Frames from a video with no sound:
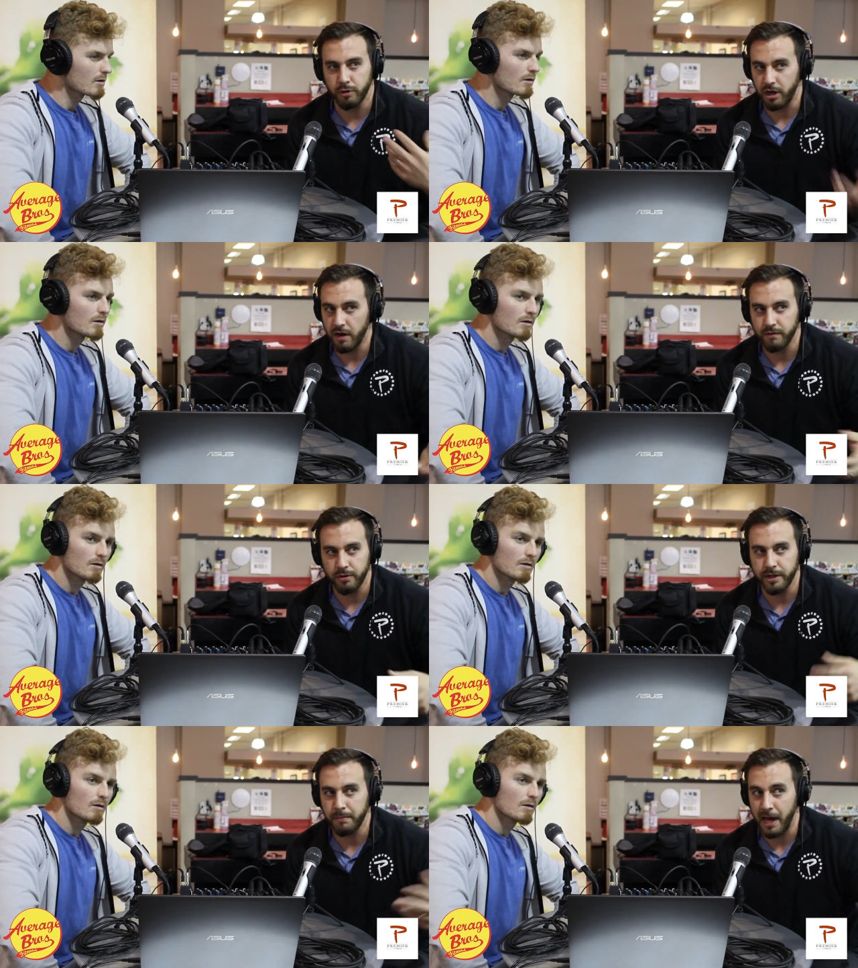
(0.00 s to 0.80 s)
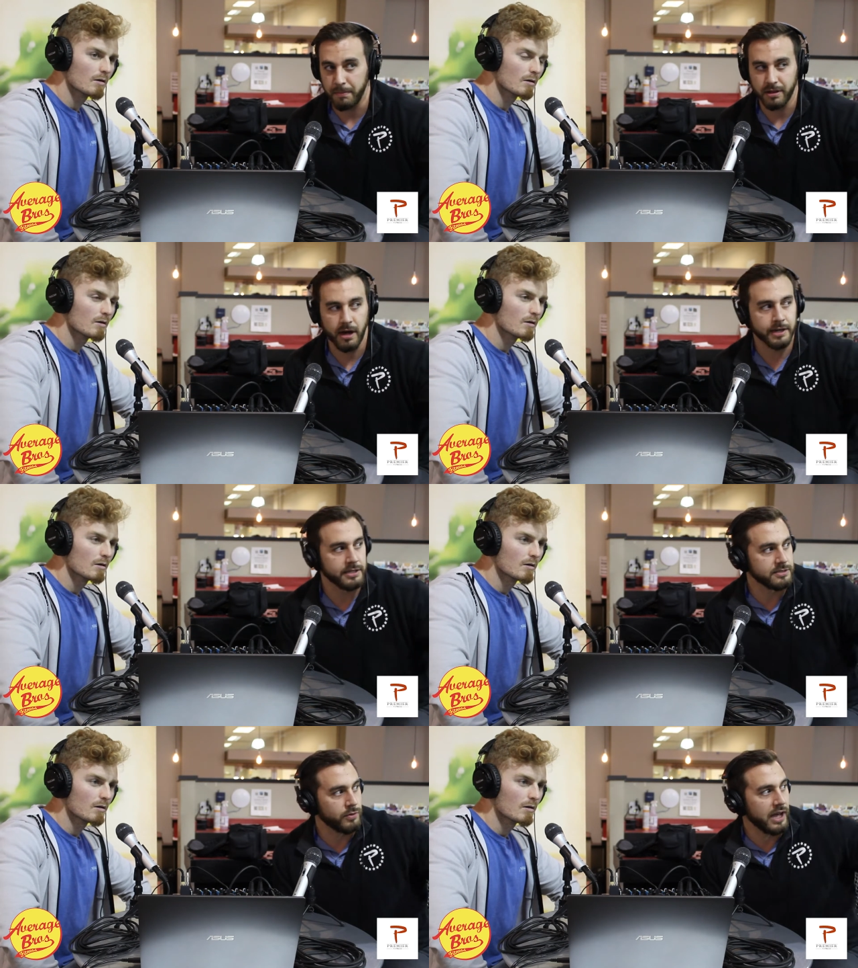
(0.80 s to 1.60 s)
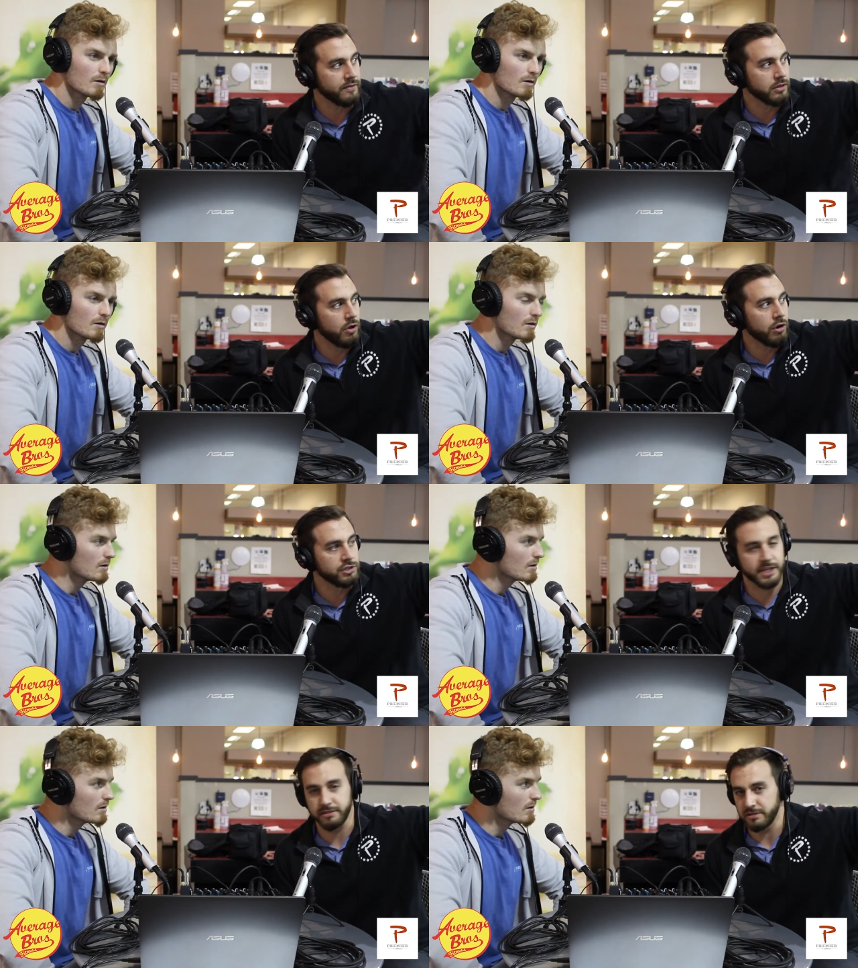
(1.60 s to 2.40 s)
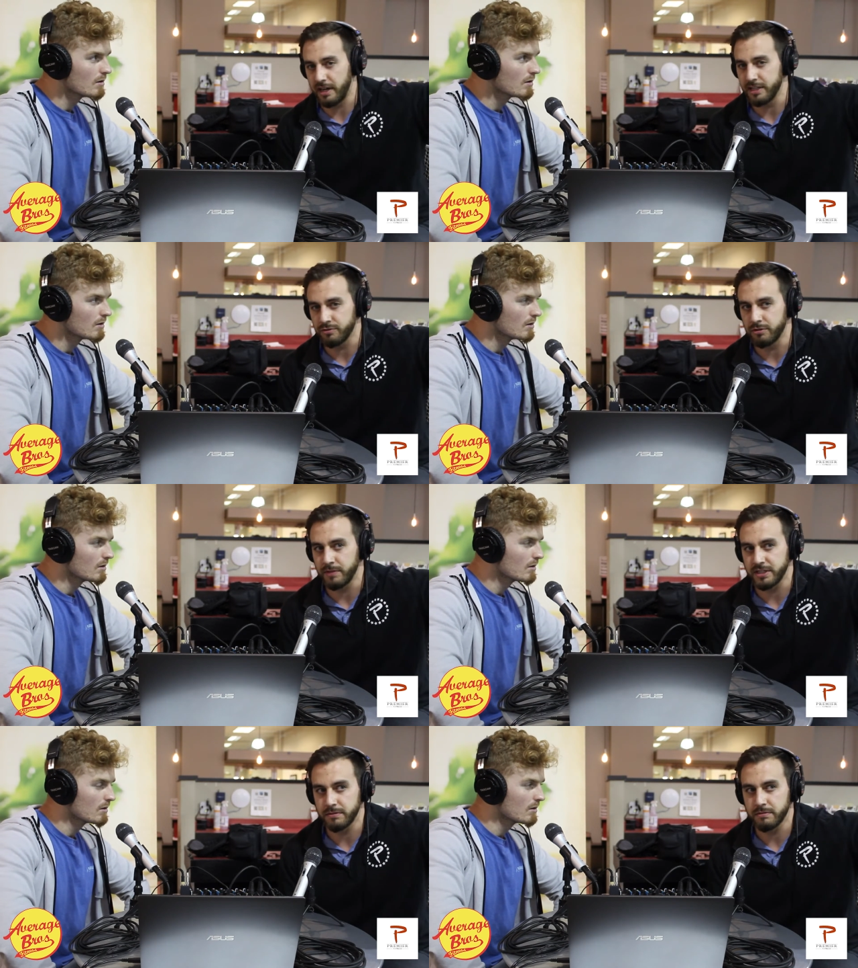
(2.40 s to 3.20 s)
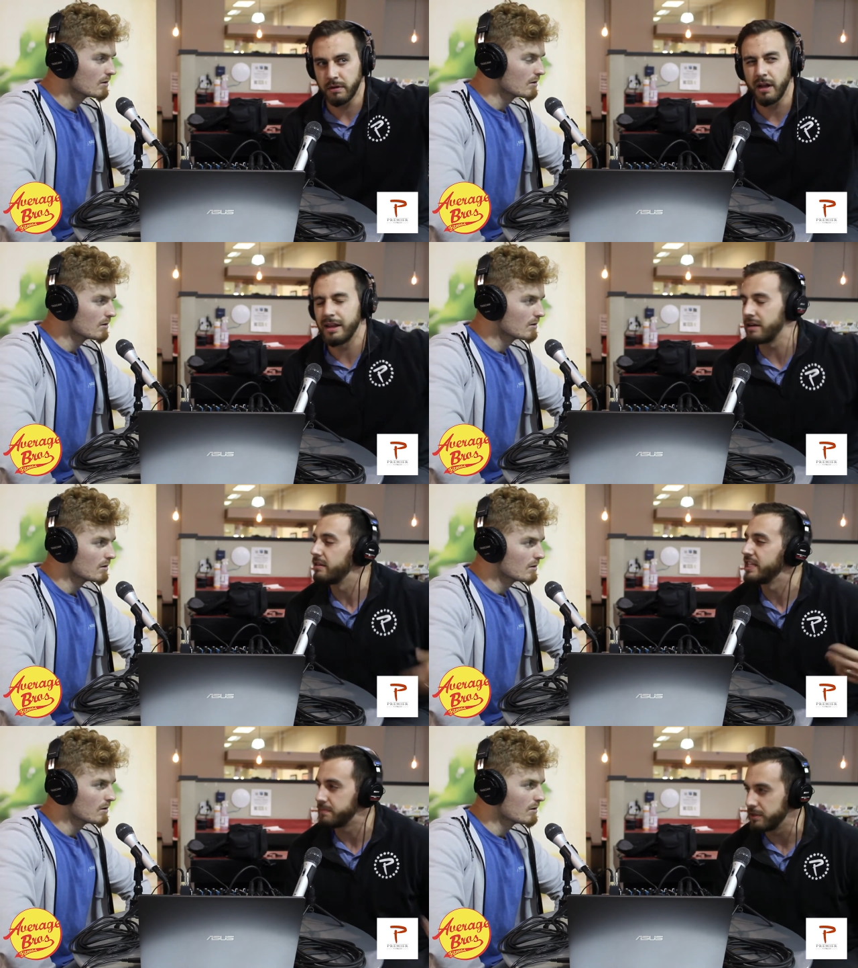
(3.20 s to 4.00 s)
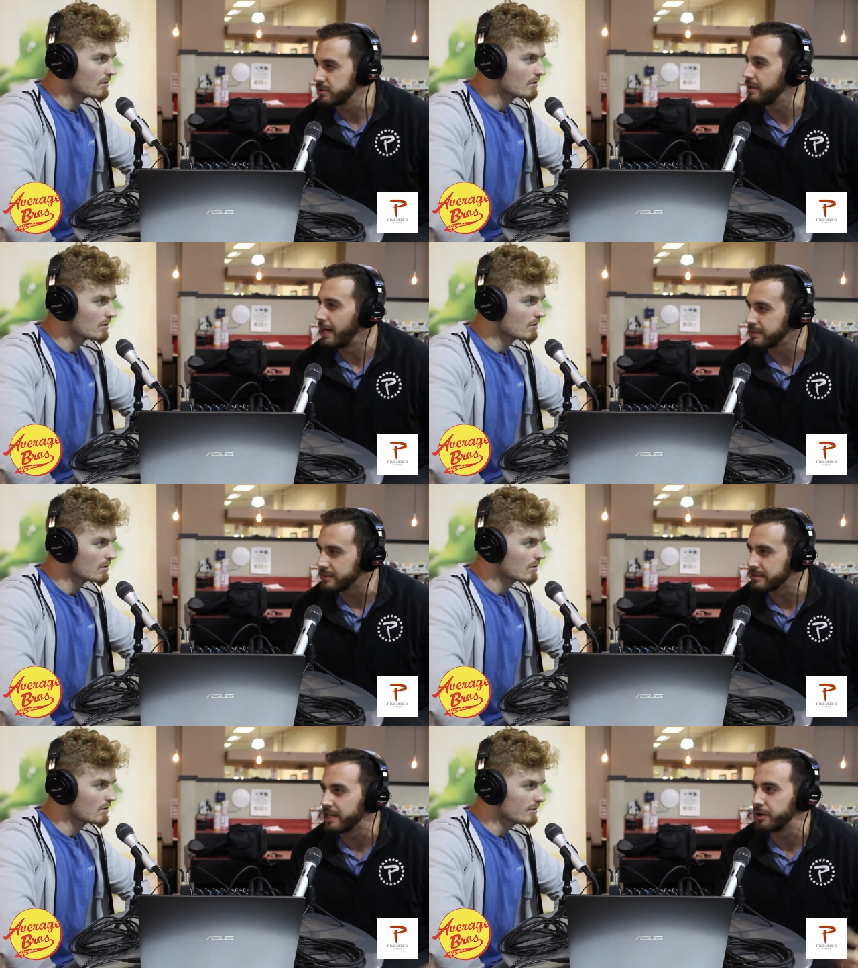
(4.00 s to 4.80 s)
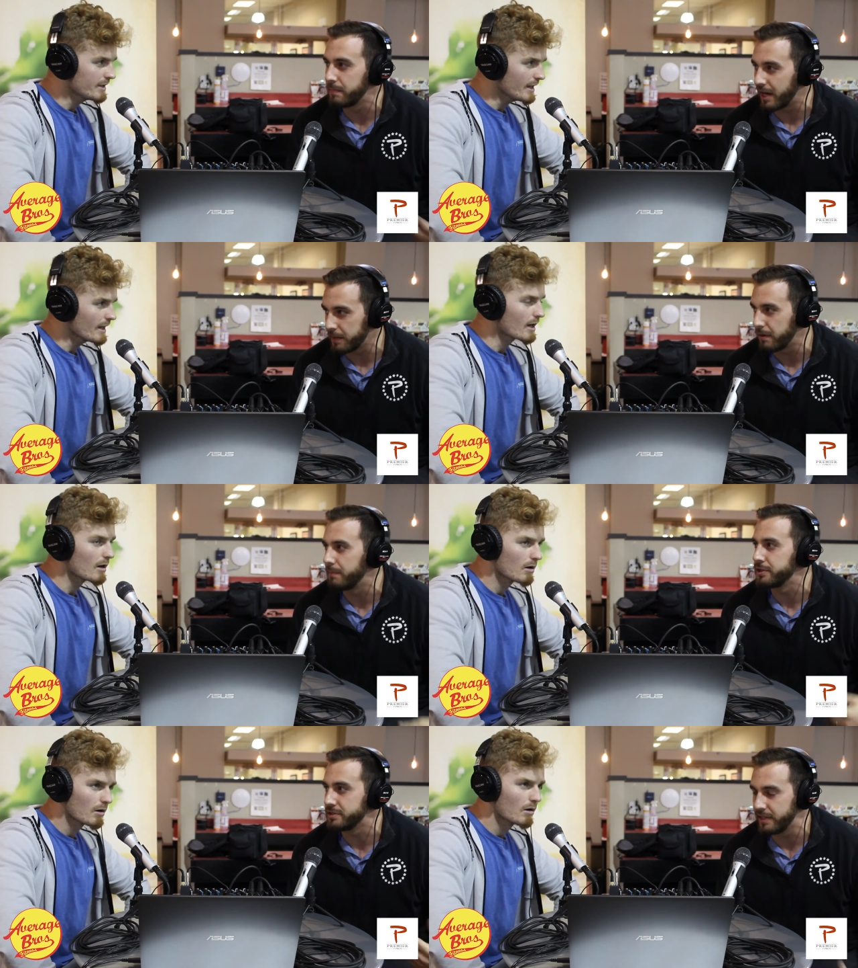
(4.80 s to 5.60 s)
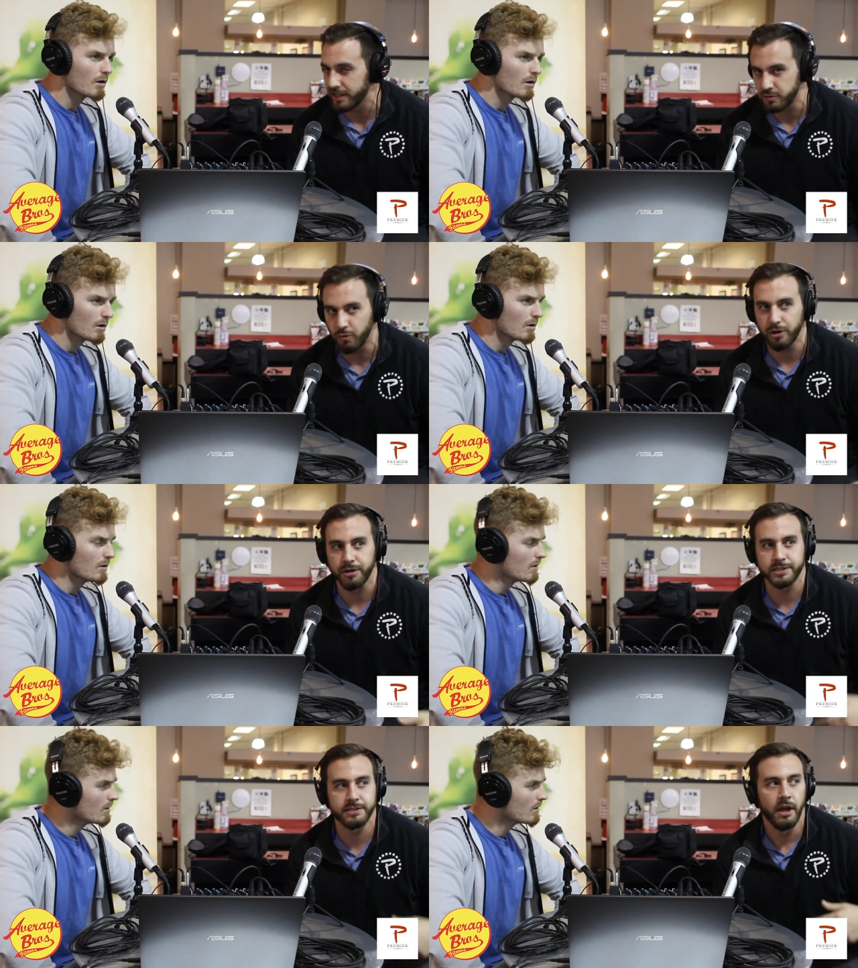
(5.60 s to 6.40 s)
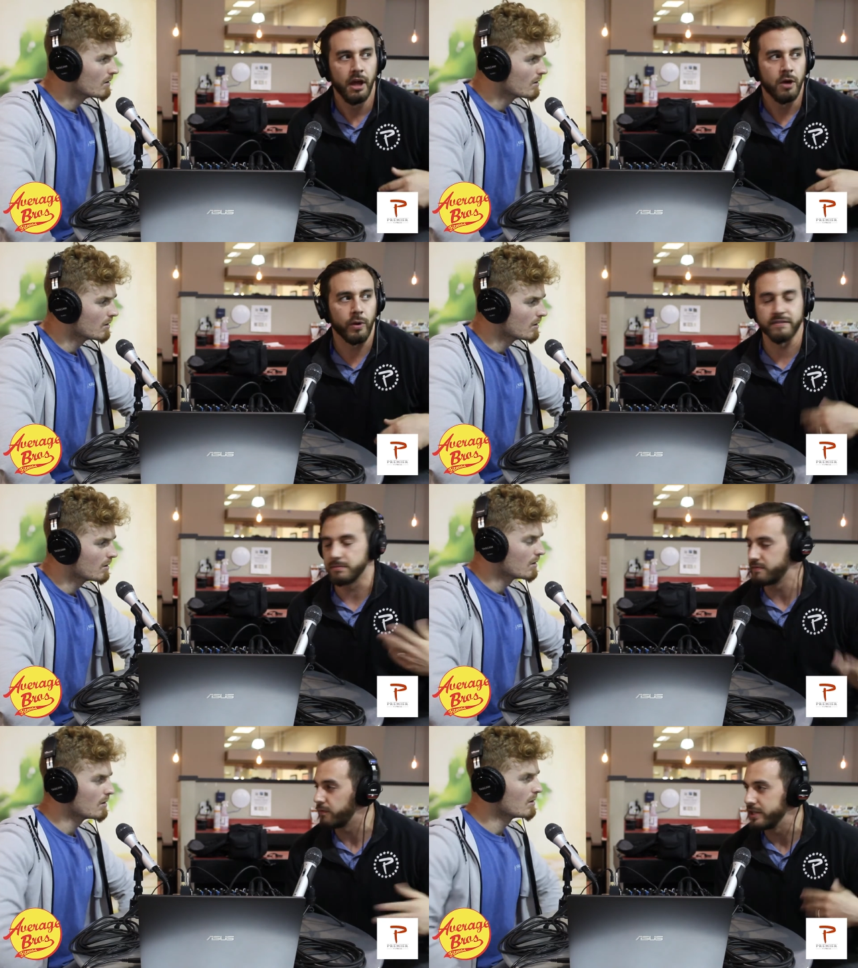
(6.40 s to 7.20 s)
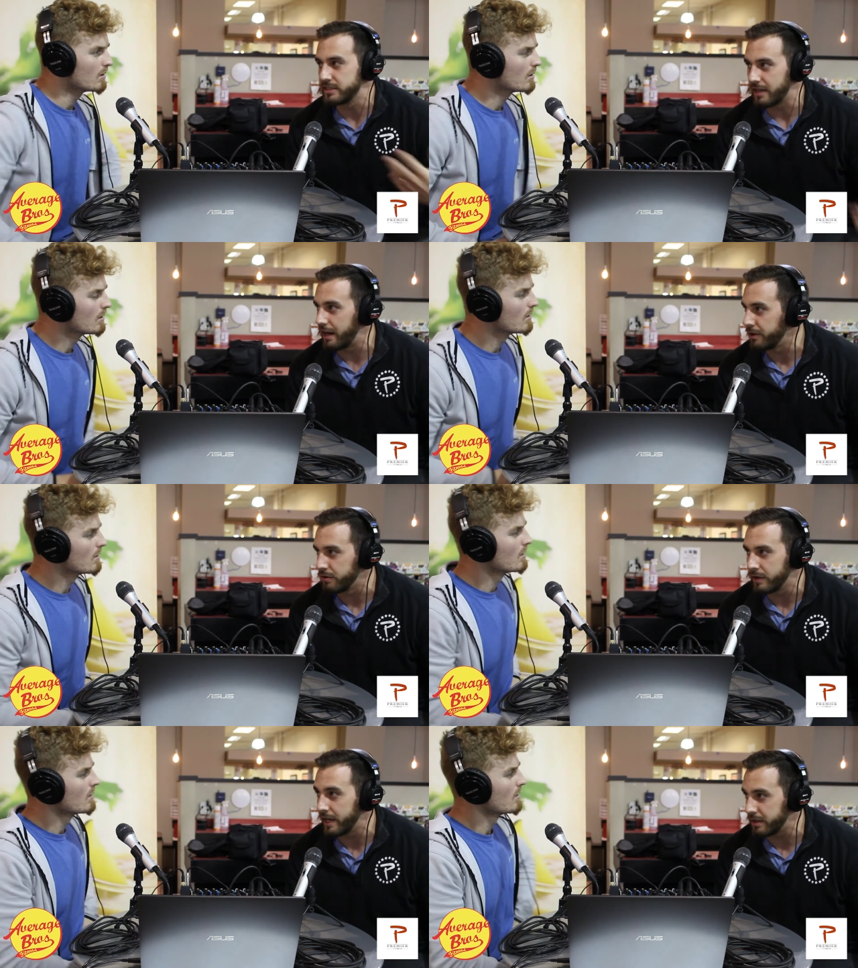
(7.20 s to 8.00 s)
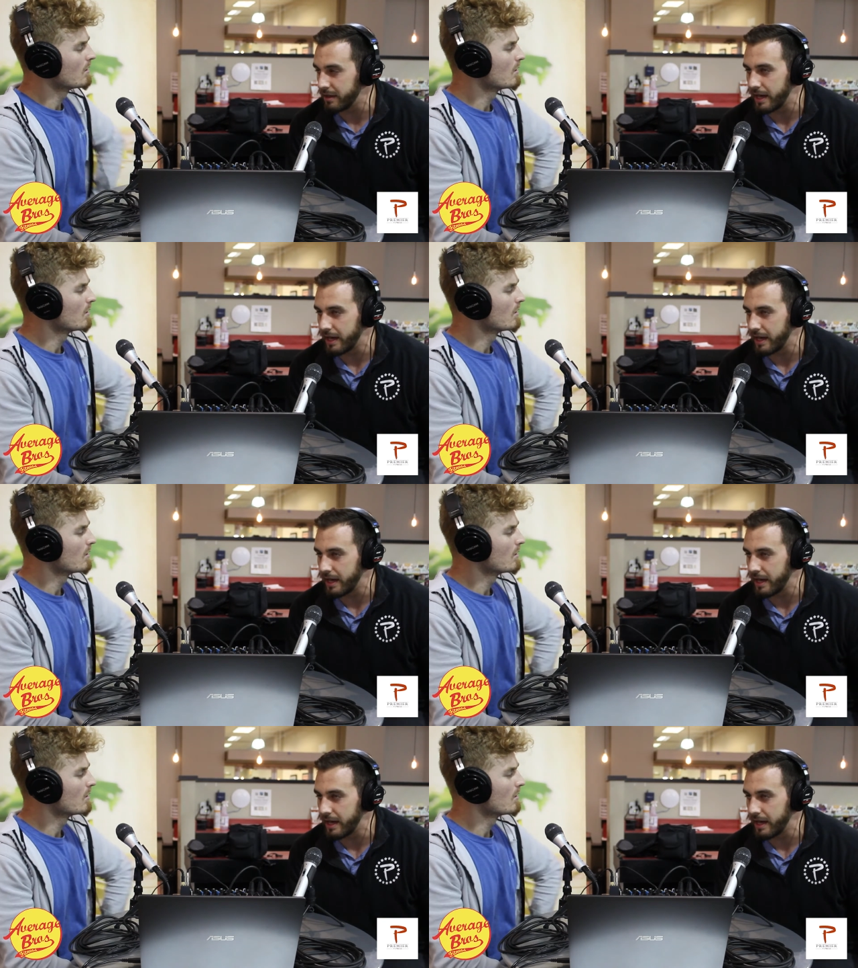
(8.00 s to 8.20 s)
Speaker 1: recovery, and mat pilates. We have a large exercise room that's a lot of Les Mills classes, like your body yeah. pump, your CXWORX. We have some freestyle HIIT